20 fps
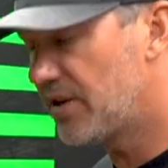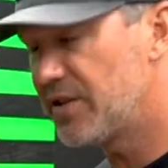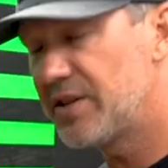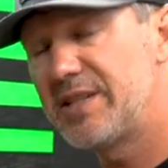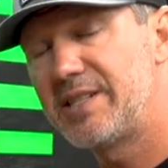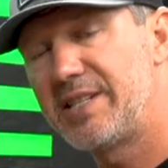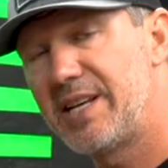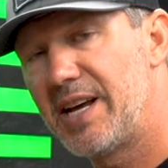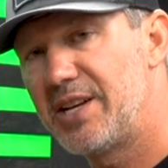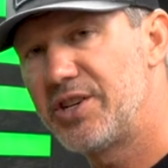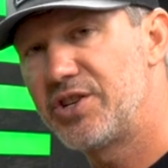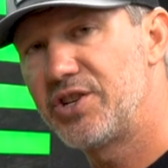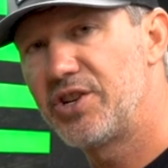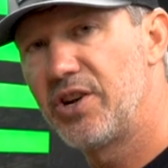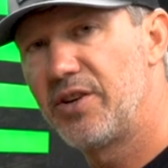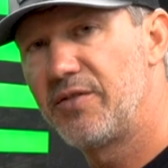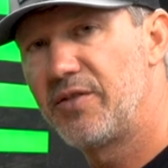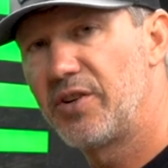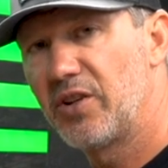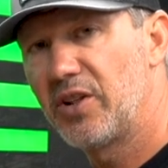on the tension
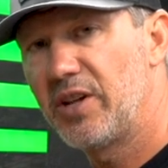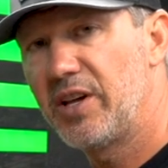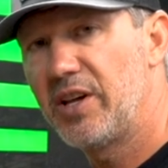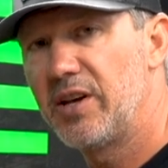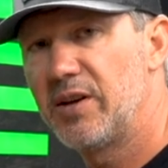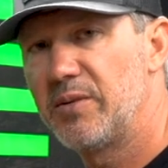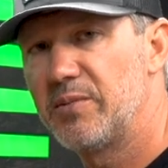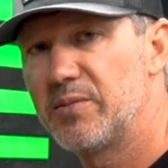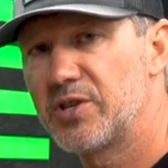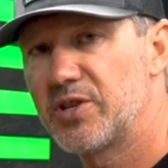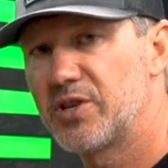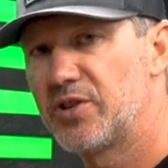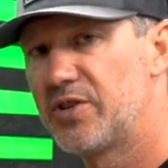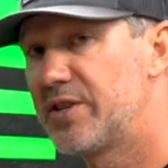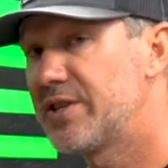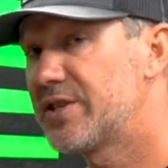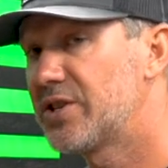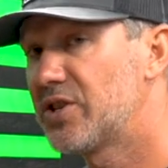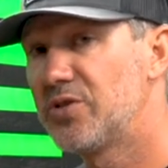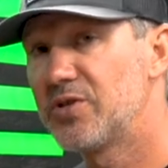of your limbs. So
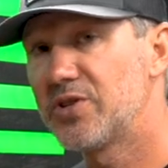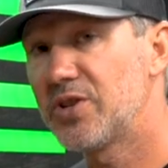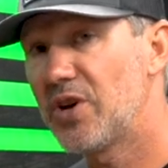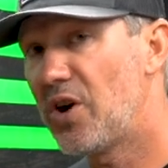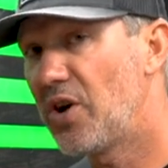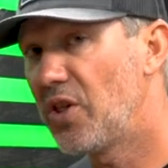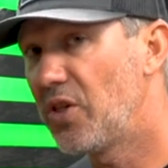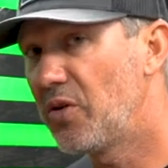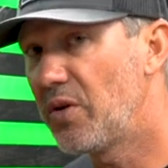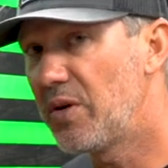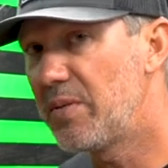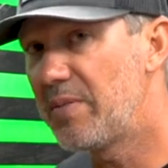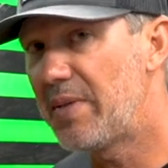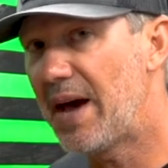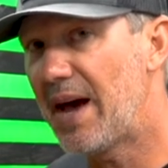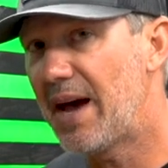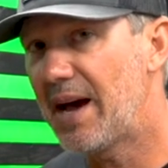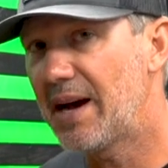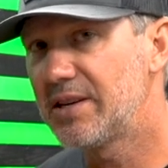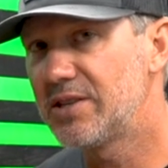this goes all the way
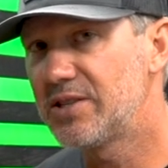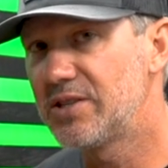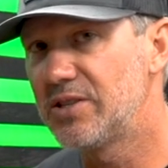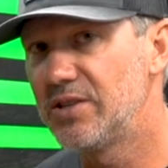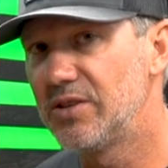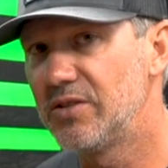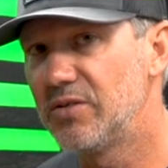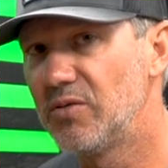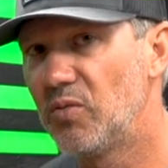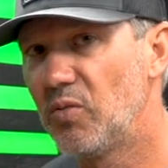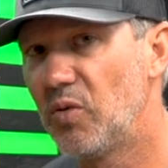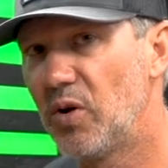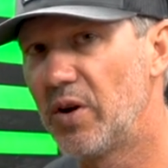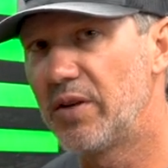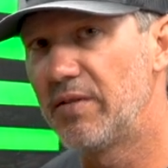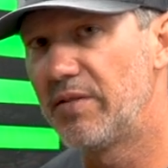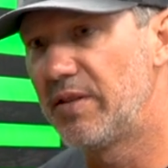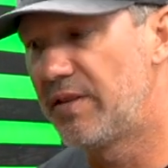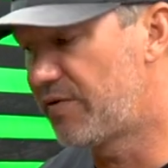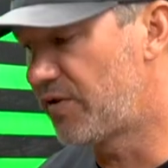back to one
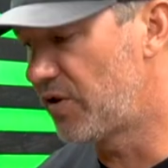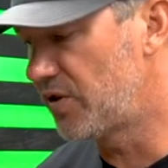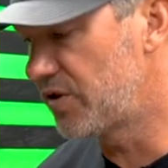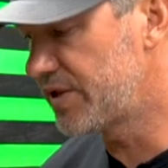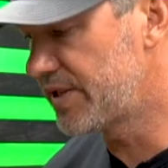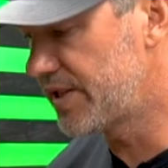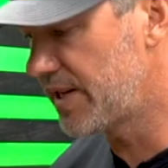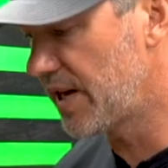of the first